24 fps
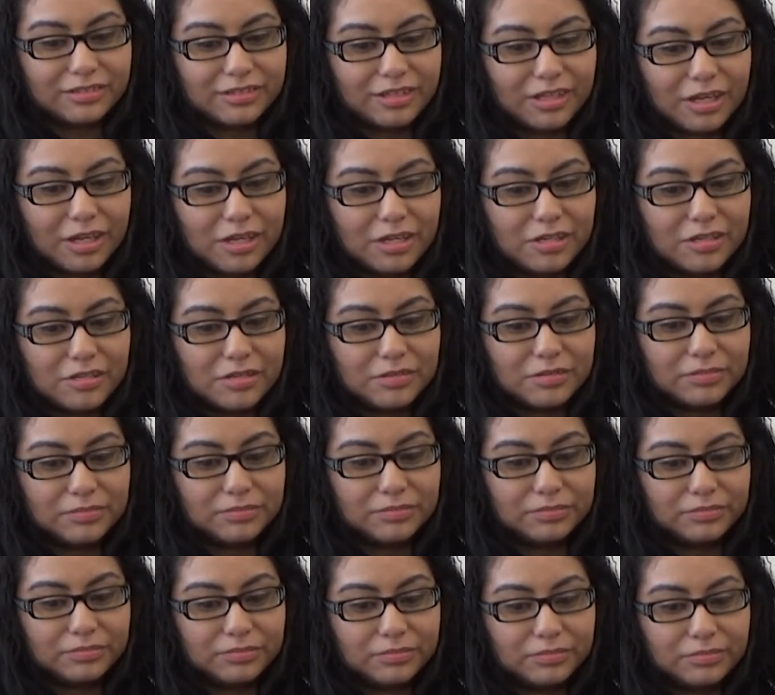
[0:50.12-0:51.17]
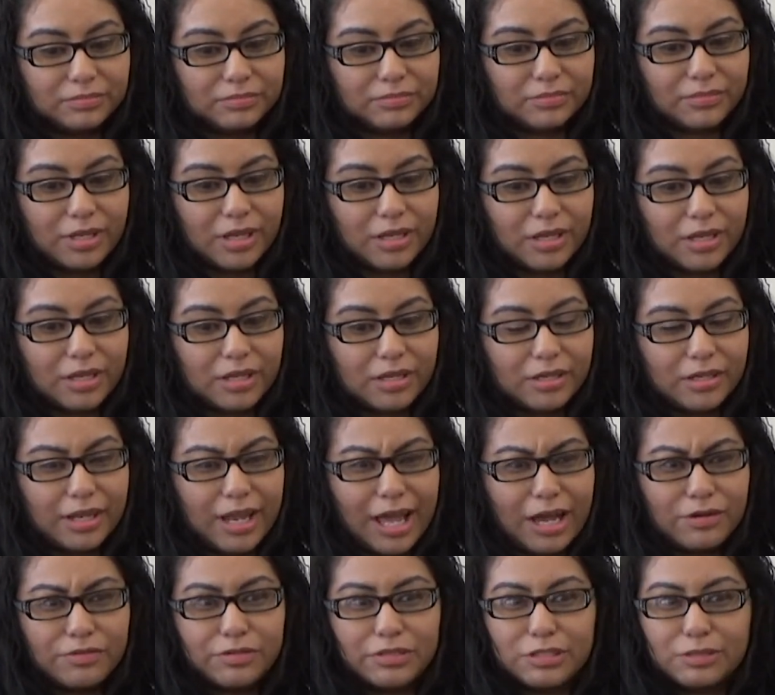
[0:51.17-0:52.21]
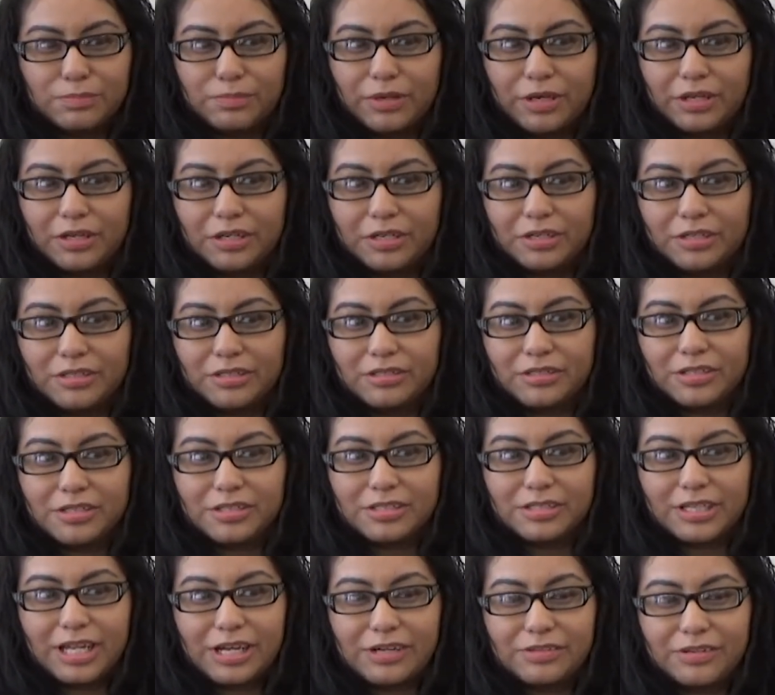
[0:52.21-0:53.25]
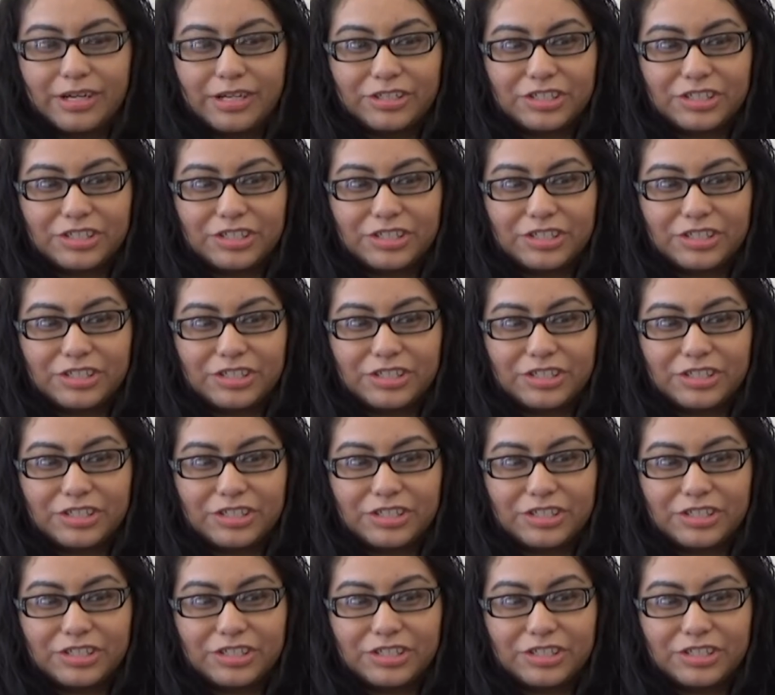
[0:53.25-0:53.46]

Um, Now it's better because now